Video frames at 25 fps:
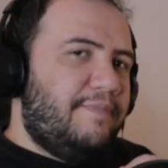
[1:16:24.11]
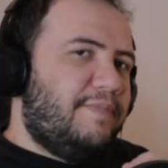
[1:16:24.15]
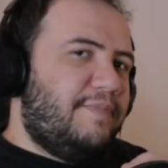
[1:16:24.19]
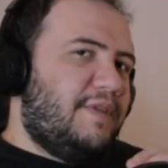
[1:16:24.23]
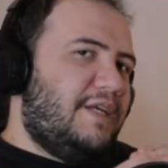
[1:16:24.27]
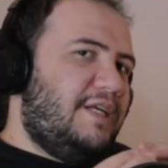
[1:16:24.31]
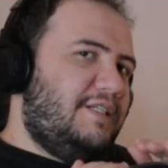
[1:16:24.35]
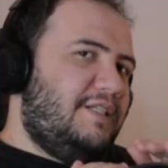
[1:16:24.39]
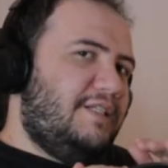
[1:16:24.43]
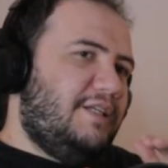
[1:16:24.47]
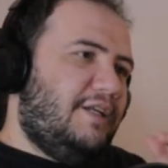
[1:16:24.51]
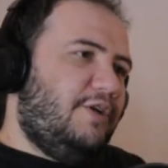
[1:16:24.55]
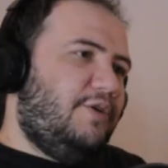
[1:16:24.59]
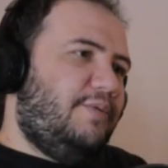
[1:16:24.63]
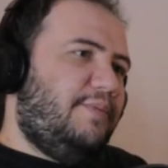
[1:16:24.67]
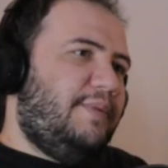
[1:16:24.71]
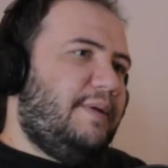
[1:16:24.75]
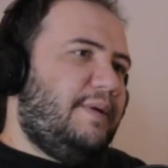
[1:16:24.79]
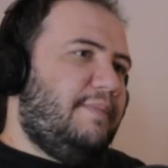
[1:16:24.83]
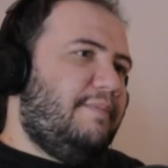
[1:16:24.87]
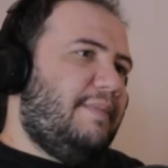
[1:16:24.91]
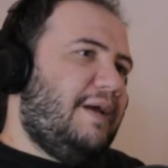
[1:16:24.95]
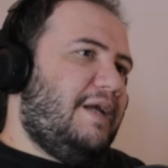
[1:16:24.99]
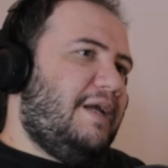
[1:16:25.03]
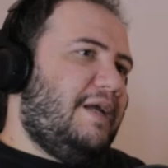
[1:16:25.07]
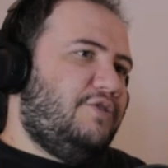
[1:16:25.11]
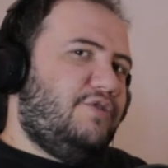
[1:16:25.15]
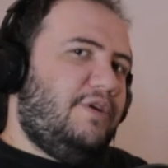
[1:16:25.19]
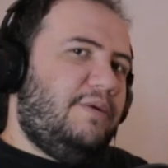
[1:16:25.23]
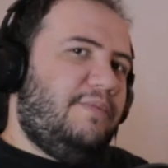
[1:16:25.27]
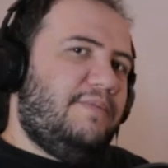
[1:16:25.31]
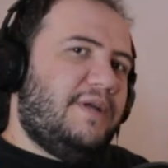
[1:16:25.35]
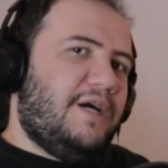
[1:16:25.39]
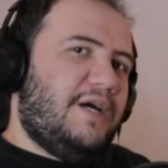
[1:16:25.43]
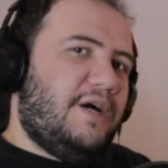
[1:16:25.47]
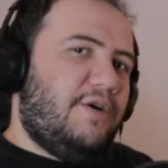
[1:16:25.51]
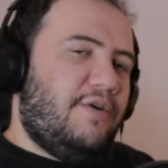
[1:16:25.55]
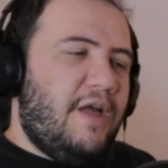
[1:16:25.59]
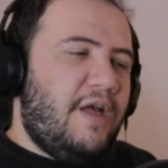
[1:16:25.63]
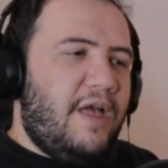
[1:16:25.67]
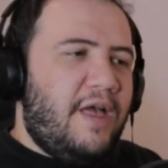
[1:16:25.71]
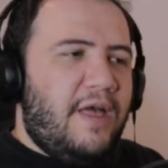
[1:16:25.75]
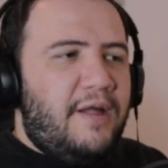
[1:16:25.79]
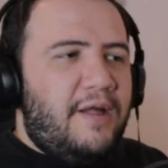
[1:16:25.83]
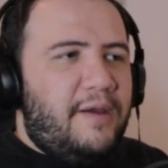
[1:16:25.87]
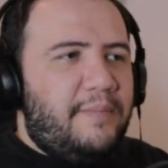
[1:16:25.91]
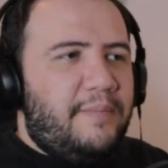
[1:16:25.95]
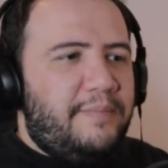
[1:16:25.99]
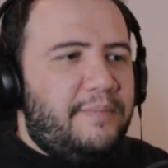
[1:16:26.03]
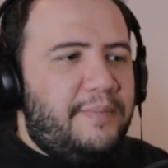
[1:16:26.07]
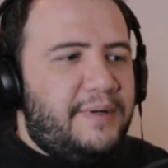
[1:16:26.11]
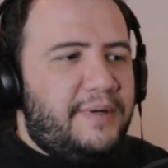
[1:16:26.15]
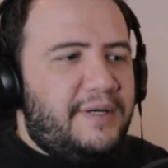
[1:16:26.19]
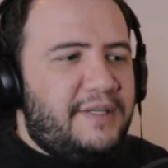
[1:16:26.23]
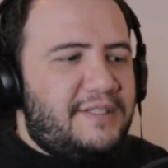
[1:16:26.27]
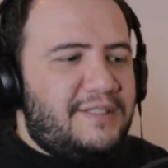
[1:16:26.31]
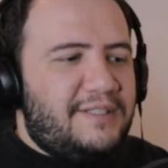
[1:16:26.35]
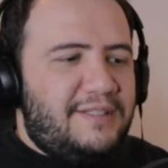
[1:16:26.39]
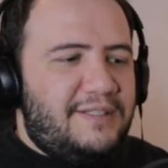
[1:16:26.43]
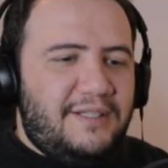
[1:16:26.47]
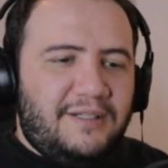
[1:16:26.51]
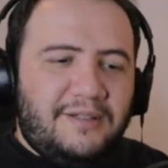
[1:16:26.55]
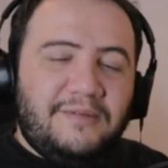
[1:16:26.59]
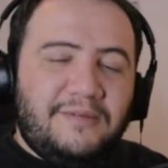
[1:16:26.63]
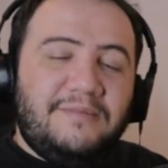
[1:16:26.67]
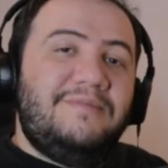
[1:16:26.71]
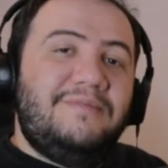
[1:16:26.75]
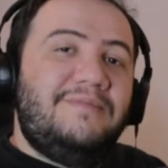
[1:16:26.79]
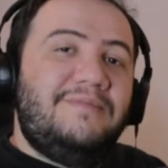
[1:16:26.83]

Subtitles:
He's a little bit mainstream now, but still